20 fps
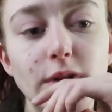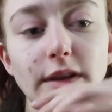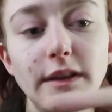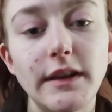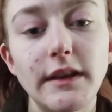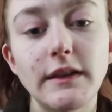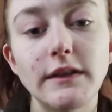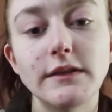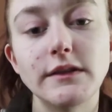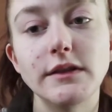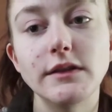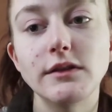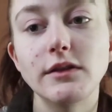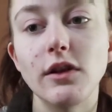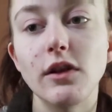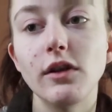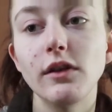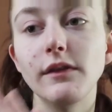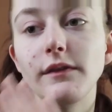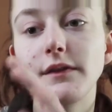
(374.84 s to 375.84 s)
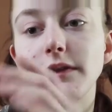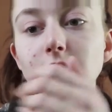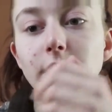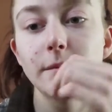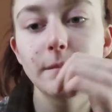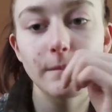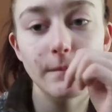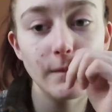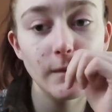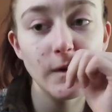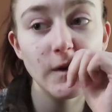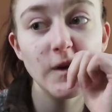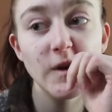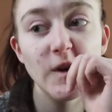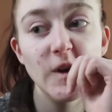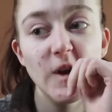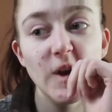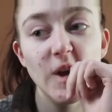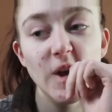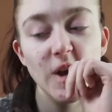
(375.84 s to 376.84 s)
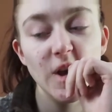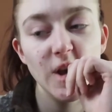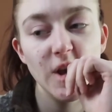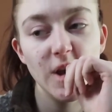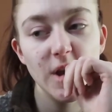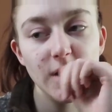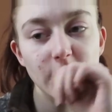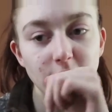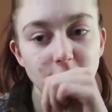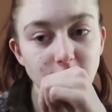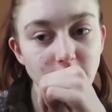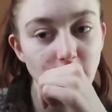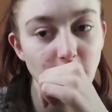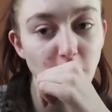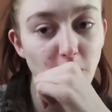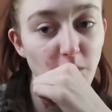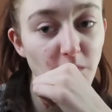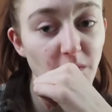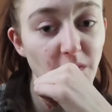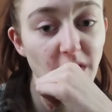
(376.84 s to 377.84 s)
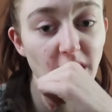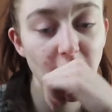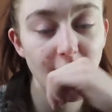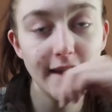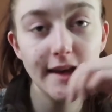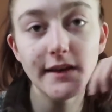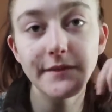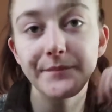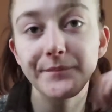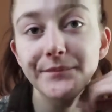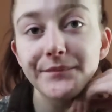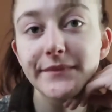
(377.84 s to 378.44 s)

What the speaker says: I think this is all of them. So, yeah.